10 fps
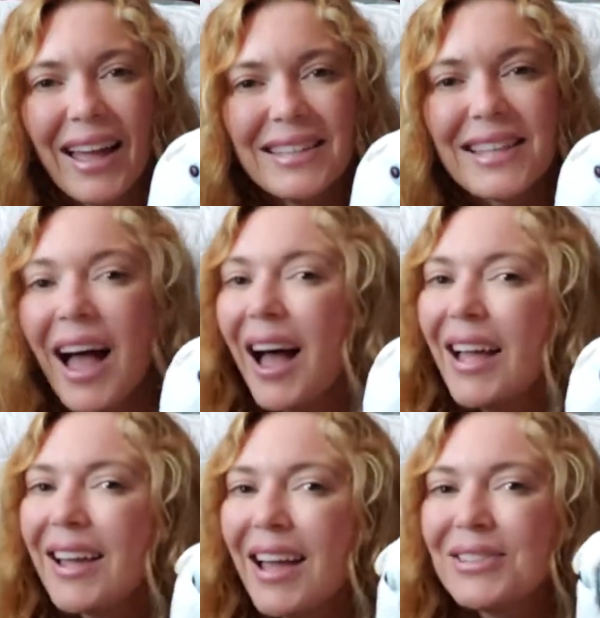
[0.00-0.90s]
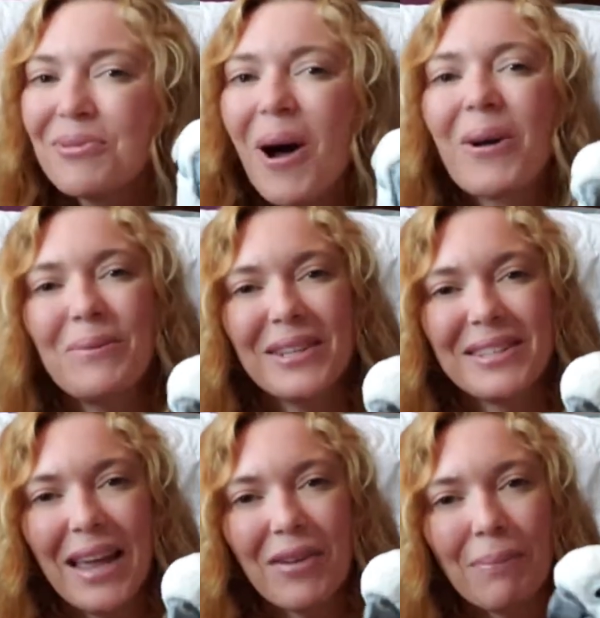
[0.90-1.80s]
guys. Hi, guys. Welcome to
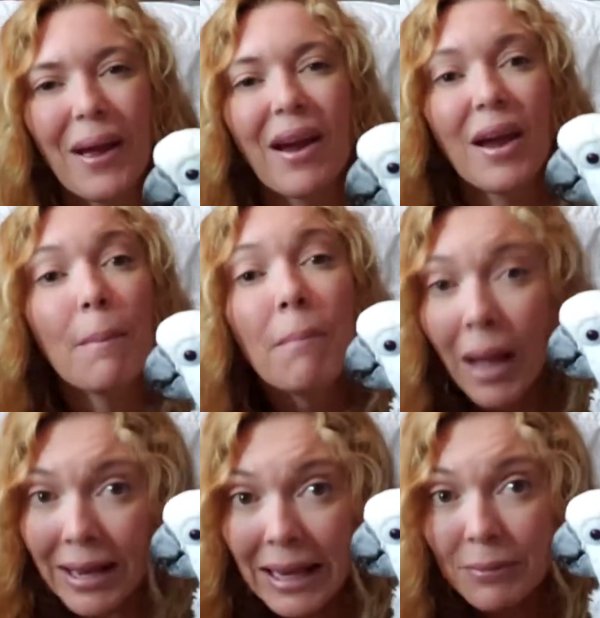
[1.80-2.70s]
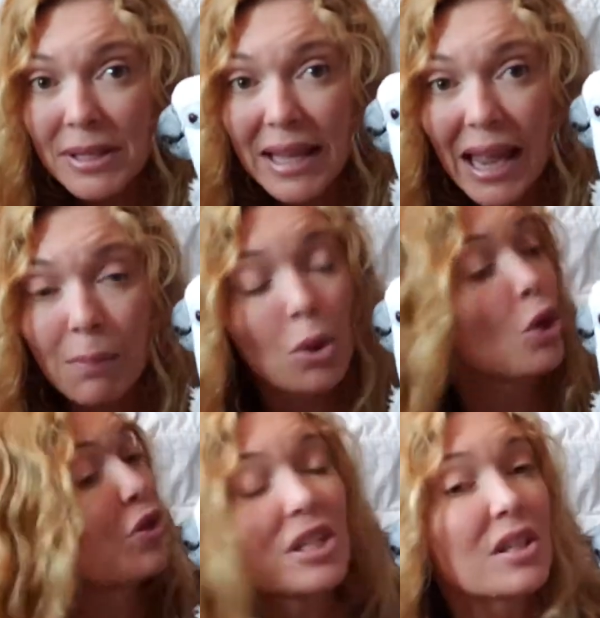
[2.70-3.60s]
Save a Parrot. My name is
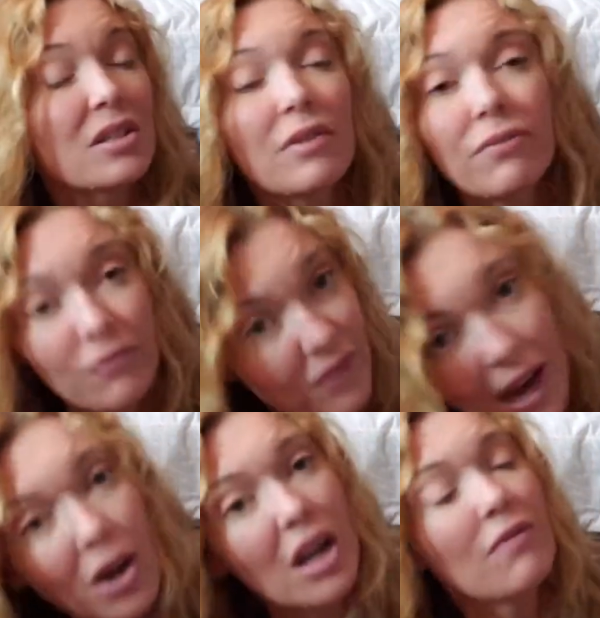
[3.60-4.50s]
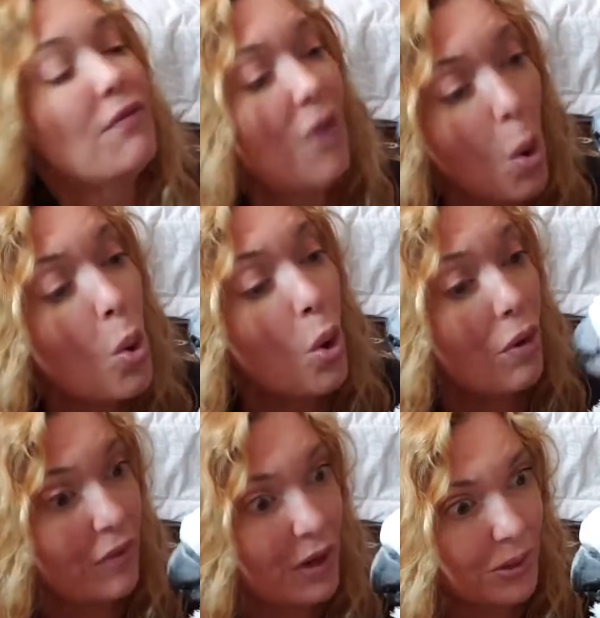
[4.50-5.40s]
April. This is a very
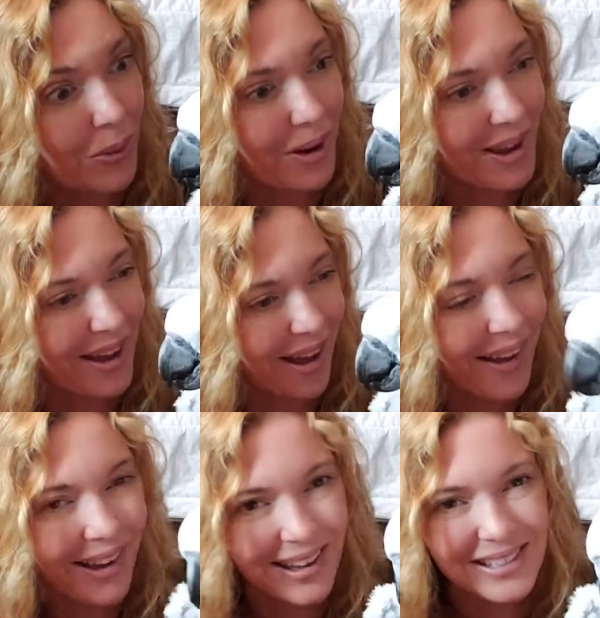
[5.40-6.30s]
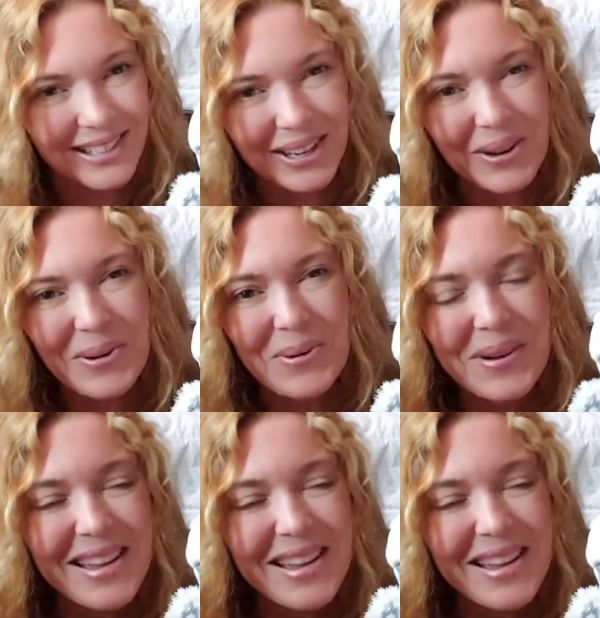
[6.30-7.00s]
vocal Victoria Cockatoo.